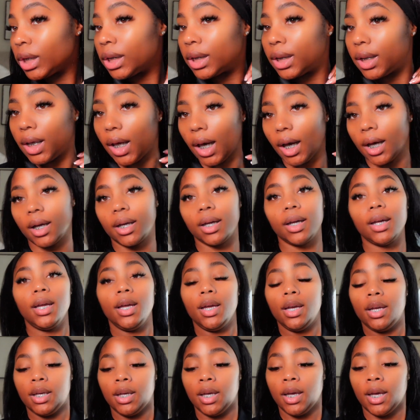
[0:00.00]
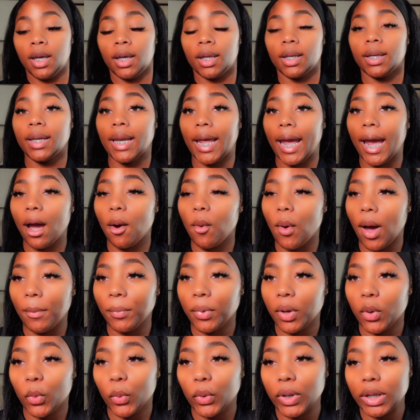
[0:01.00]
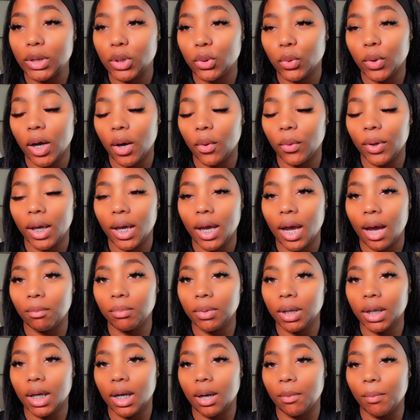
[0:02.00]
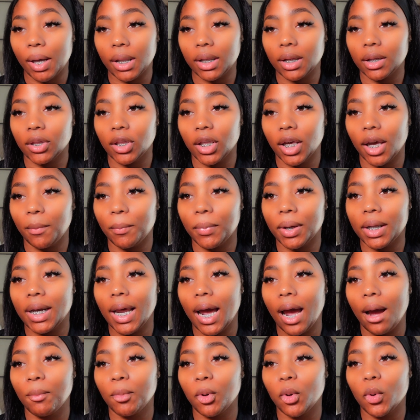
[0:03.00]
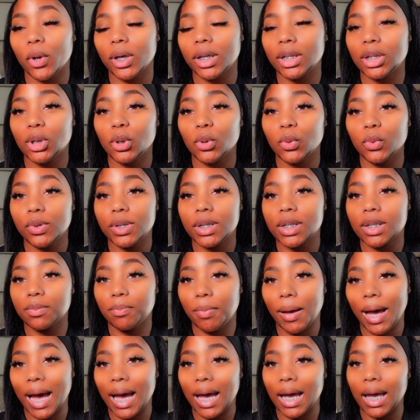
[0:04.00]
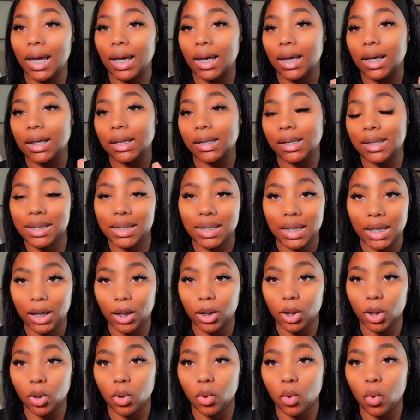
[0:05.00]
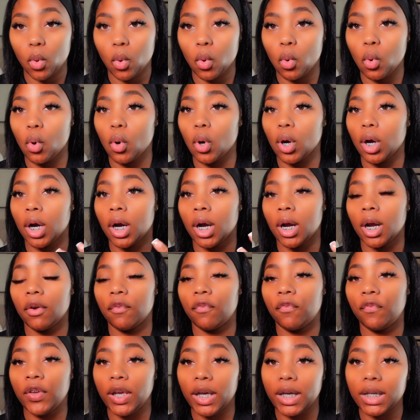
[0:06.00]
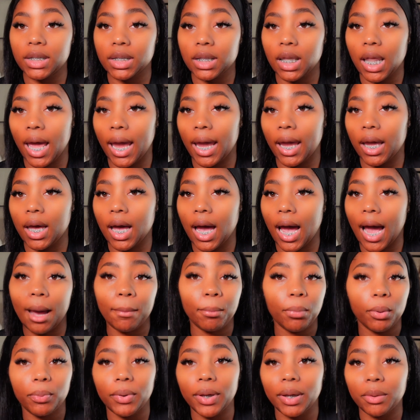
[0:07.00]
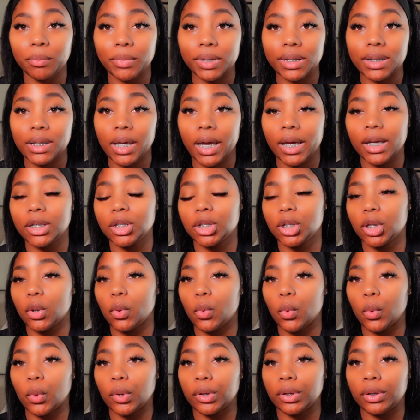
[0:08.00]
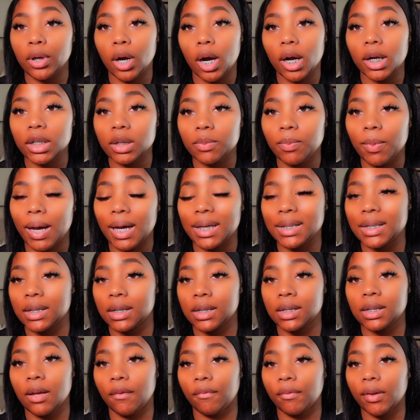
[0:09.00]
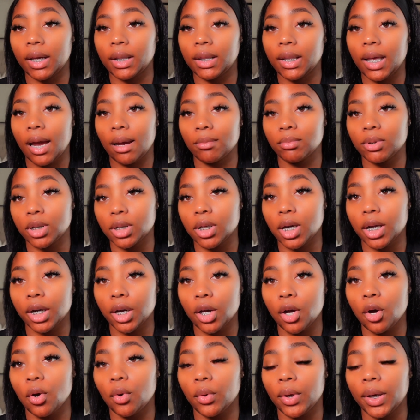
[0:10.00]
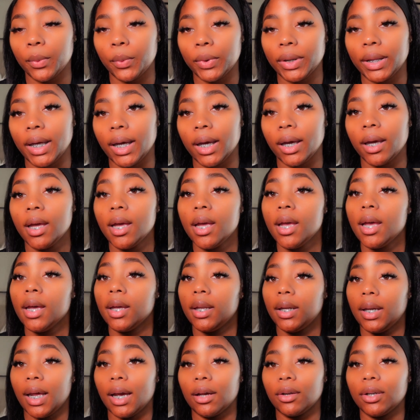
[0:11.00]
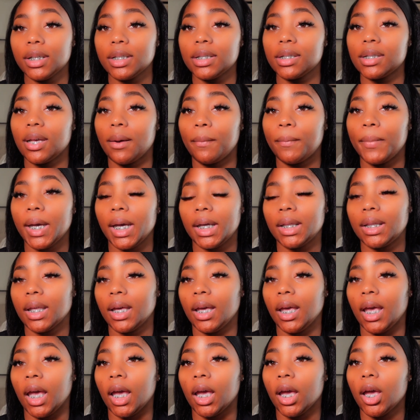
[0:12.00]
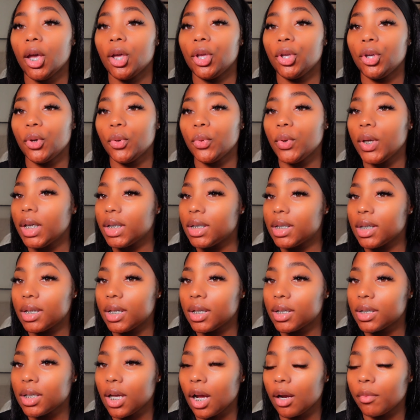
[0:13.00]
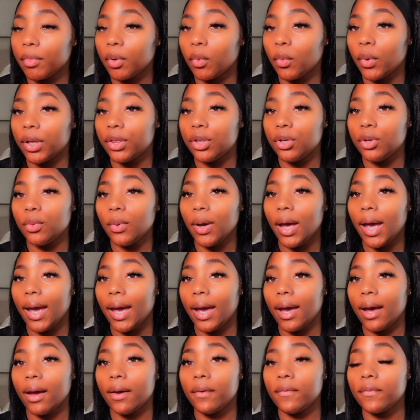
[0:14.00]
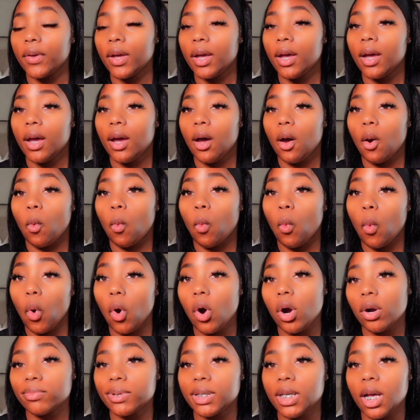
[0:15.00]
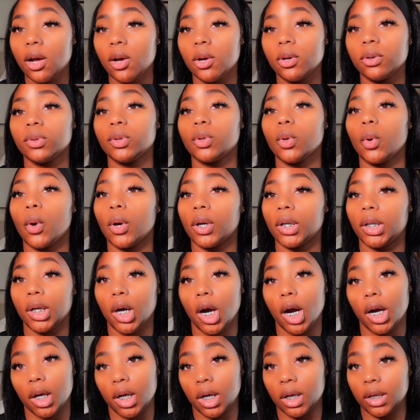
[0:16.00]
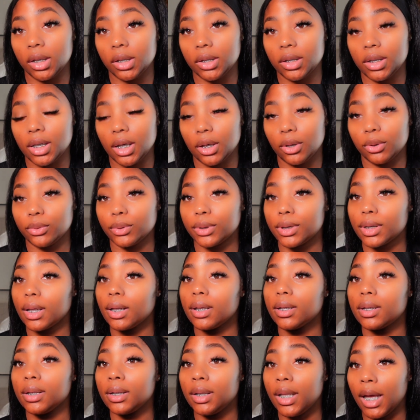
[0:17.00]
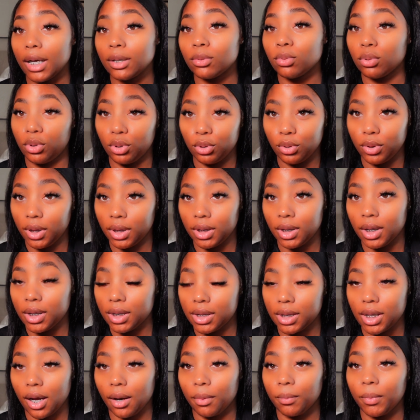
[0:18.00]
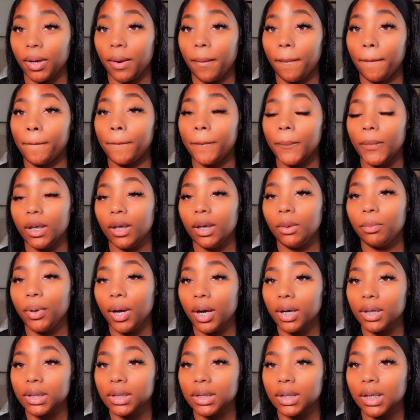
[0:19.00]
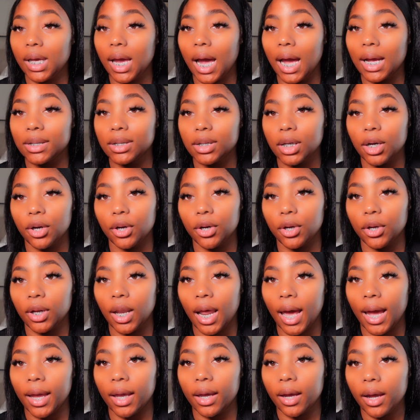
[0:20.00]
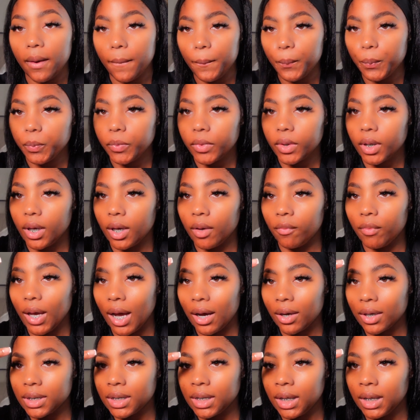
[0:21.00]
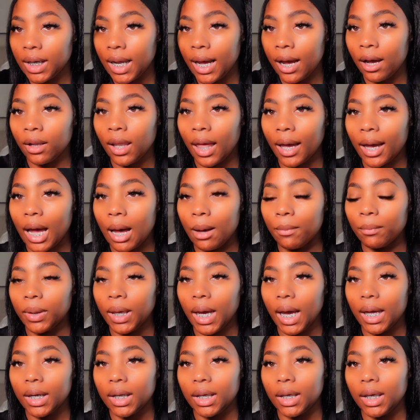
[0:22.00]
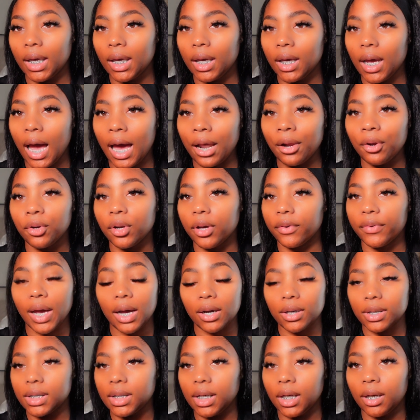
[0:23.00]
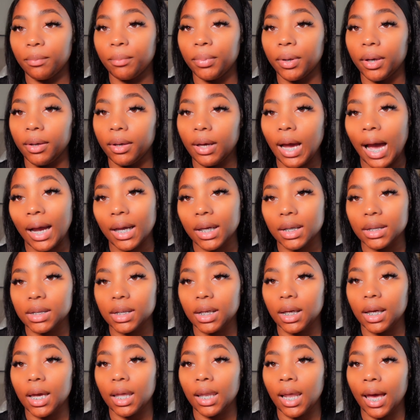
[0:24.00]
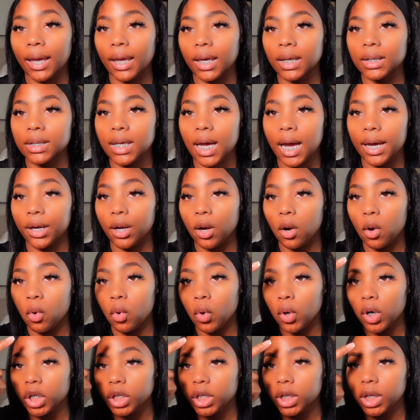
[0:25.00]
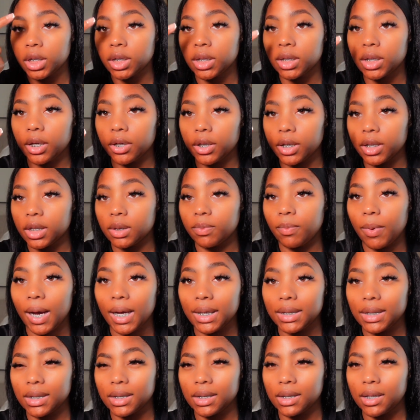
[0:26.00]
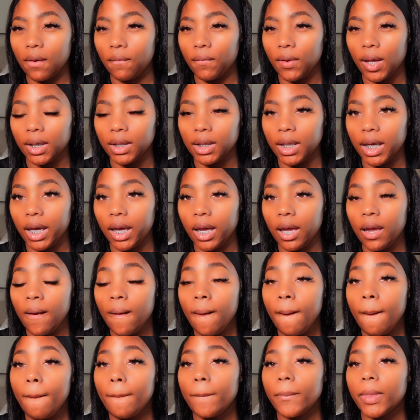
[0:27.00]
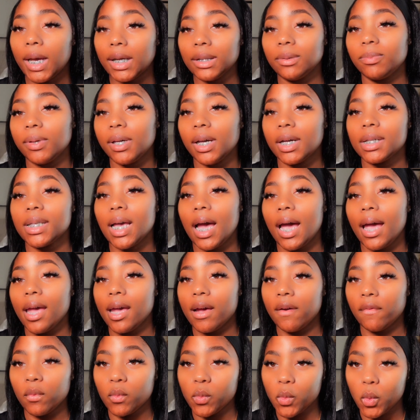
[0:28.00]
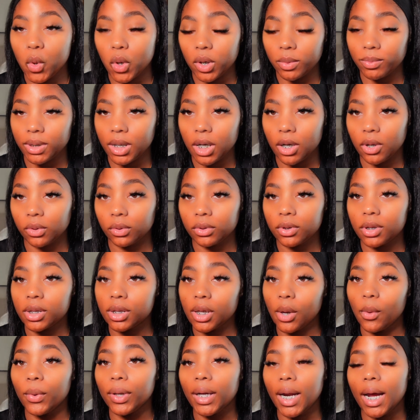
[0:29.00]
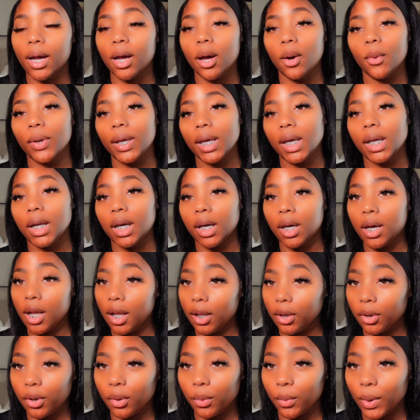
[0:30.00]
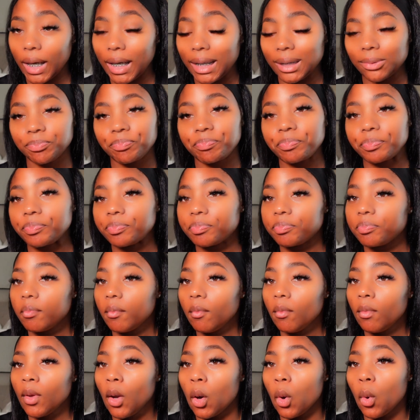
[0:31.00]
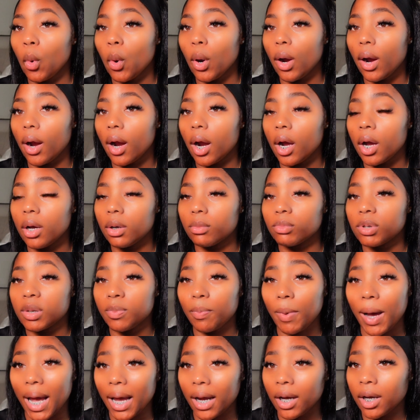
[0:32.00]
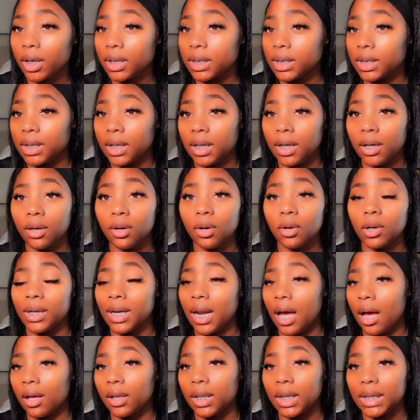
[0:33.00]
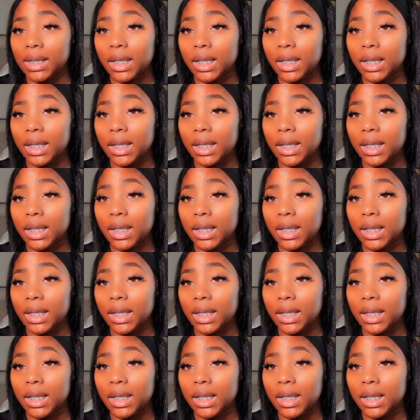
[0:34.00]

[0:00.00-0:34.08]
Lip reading: Yeah. Now I'm going to go in, I'm looking at my little thing, but now I'm going to spot conceal or fix like hyperpigmentation or dark spots and stuff like that. I'm just going to go in with that. Now this is a big thing. You need to determine whether you have warm tones or dark undertones. That's what you need to determine. Me personally, I turn like, if y'all can see now, like I'm kind of, I don't know if y'all can see it, but I can see it. Like it's kind of orange in certain spots and stuff like that. That's because I have warm tones. So when I go in and color correct or spot conceal and all that